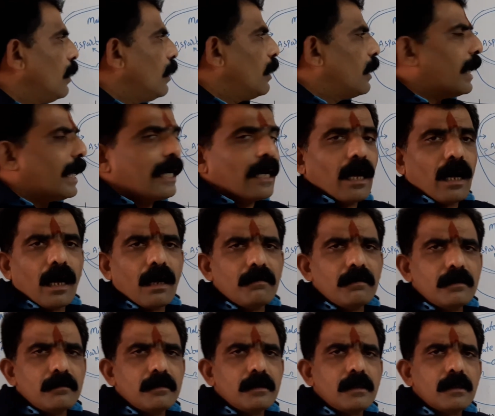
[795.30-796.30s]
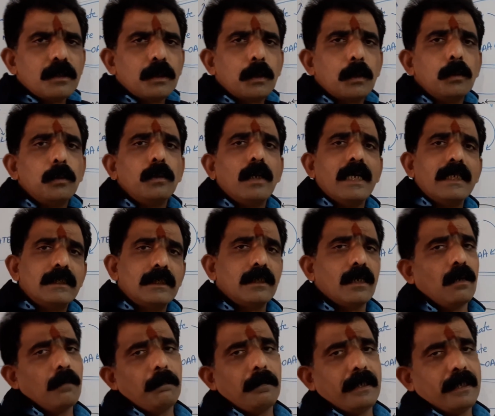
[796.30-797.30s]
And however, through
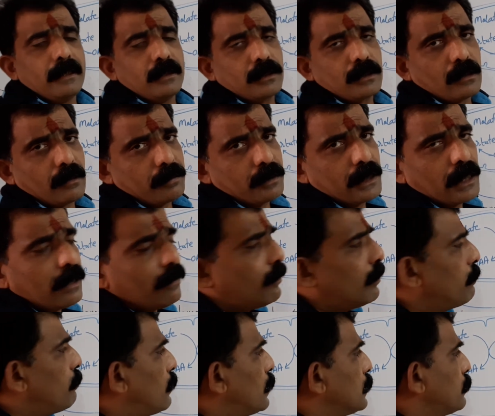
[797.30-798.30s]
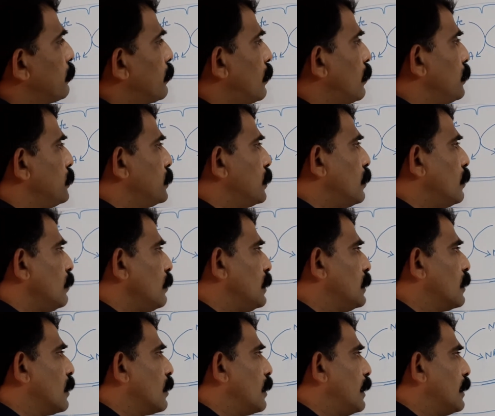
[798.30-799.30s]
SLP, substrate level phosphorylation in
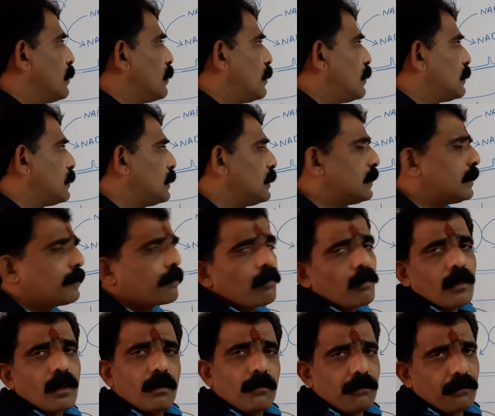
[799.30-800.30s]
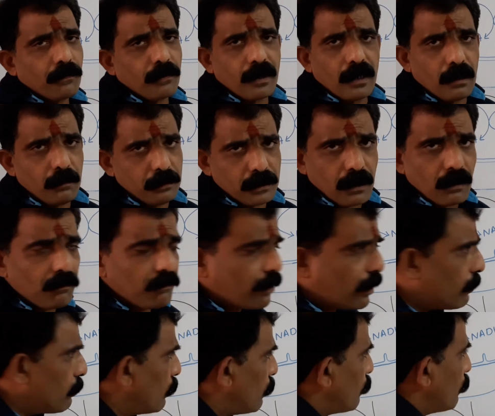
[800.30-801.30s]
the glycolysis, 4 ATPs are
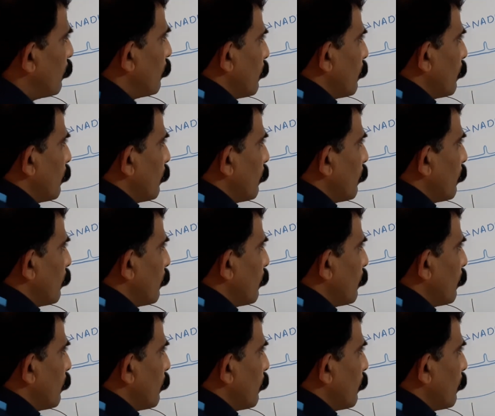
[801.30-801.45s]
formed.